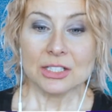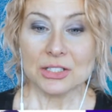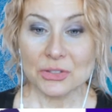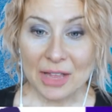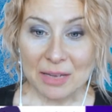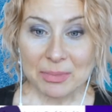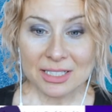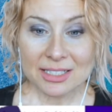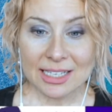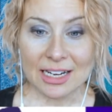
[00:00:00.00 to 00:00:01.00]
So that being
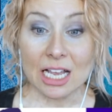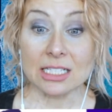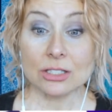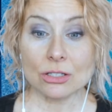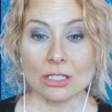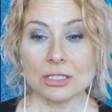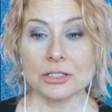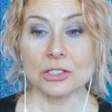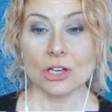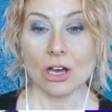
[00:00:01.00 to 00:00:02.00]
said, I started
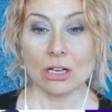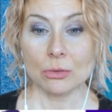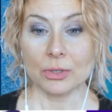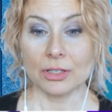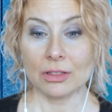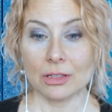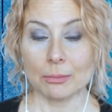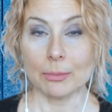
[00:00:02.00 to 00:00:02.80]
to talk with